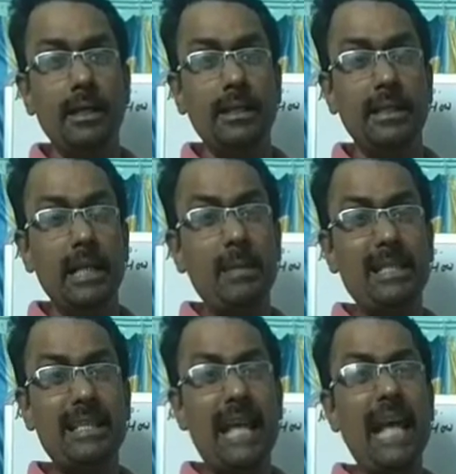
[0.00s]
That
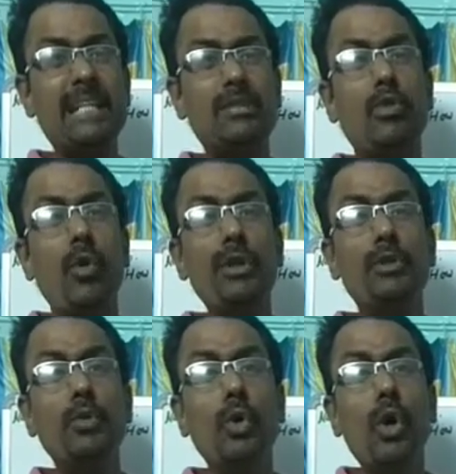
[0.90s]
means cat is going
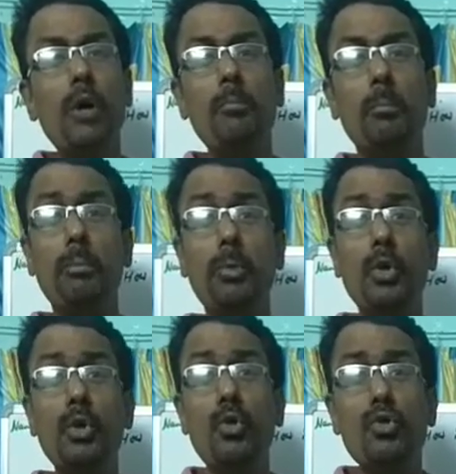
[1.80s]
to
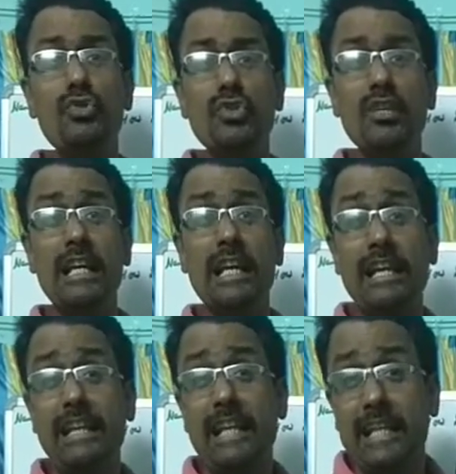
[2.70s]
produce
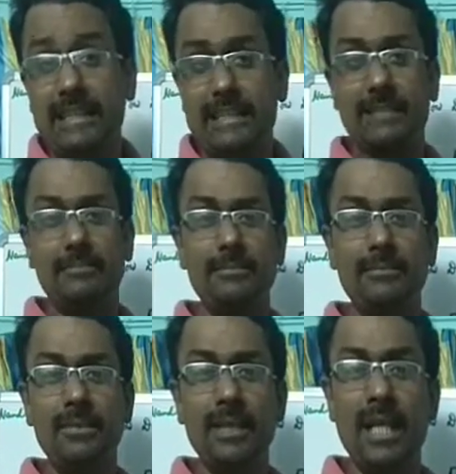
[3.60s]
cat.
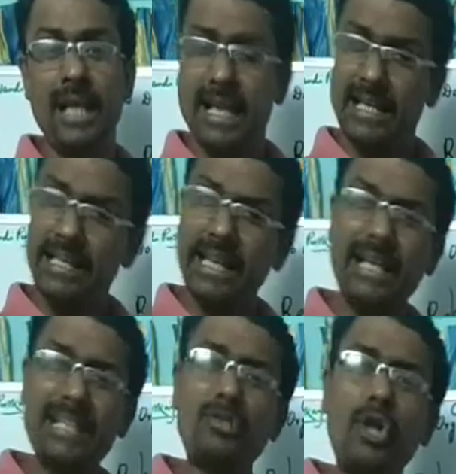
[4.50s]
Cat
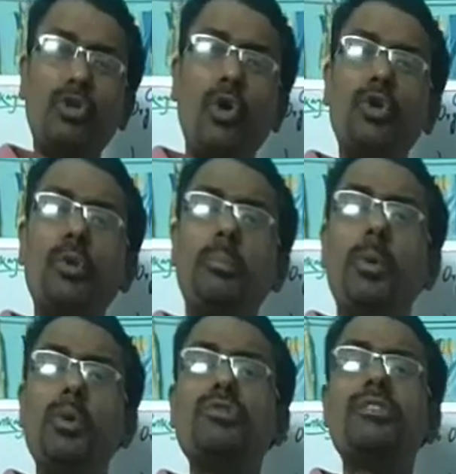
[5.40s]
is not going to
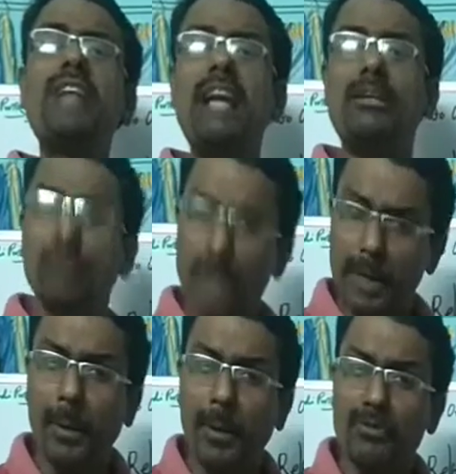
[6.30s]
produce rat. Will it
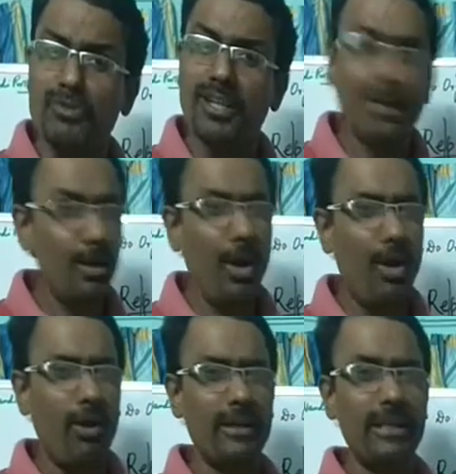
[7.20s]
produce?
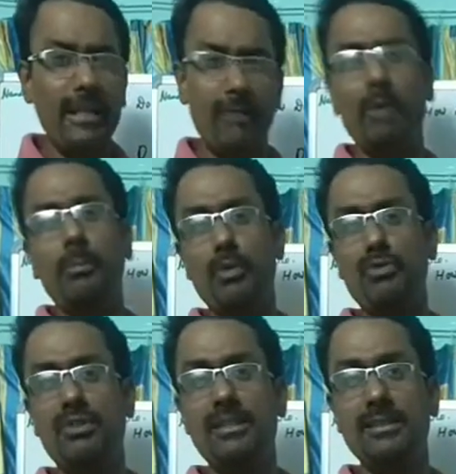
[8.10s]
No, never
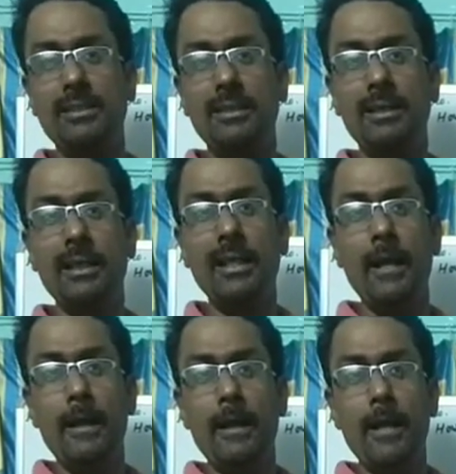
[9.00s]
produces.
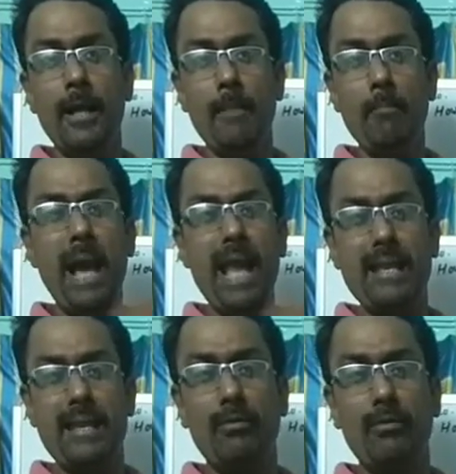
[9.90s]

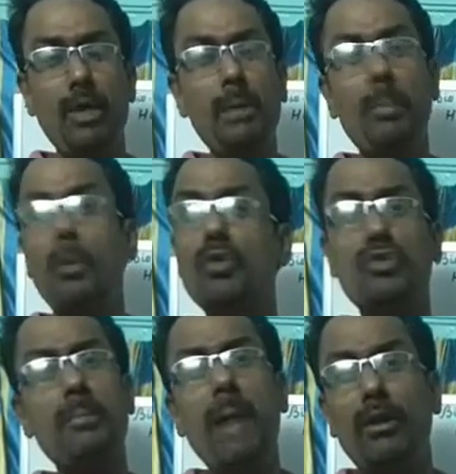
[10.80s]
Man will be
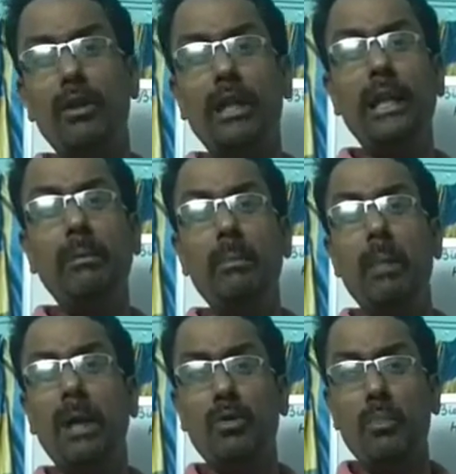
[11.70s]
producing man only, giving
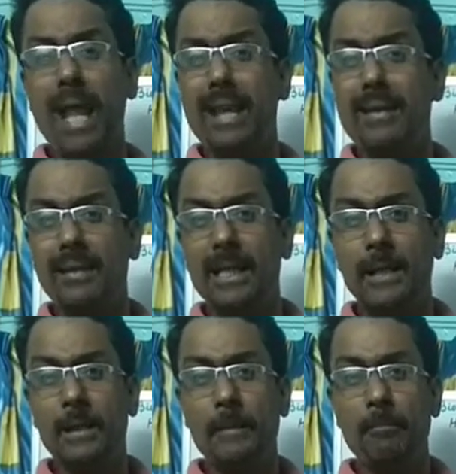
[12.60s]
birth to man.
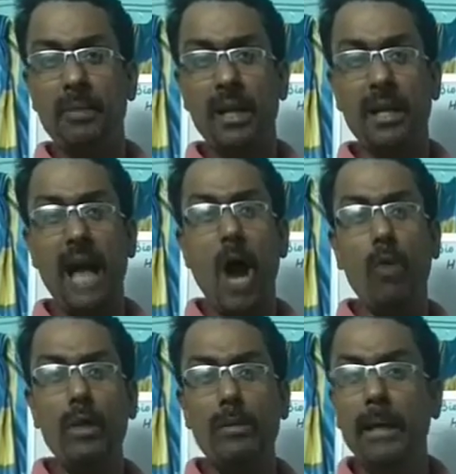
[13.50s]
Cow
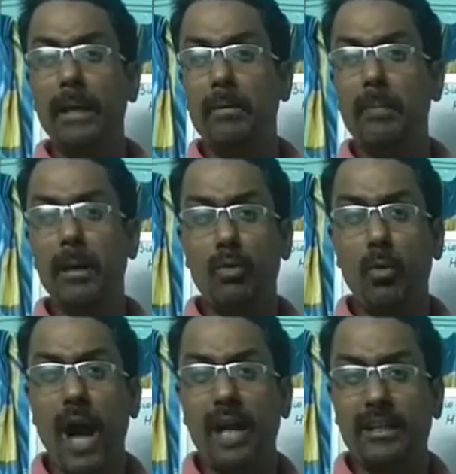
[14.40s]
will be giving birth to
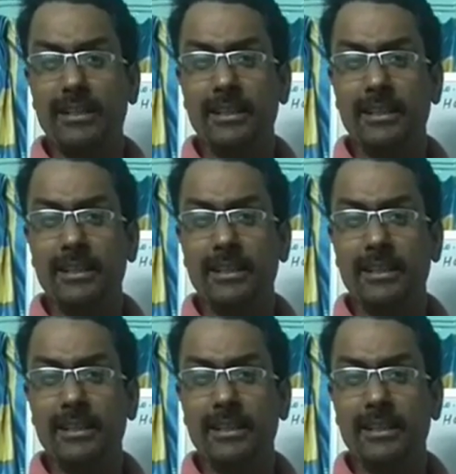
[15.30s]
what?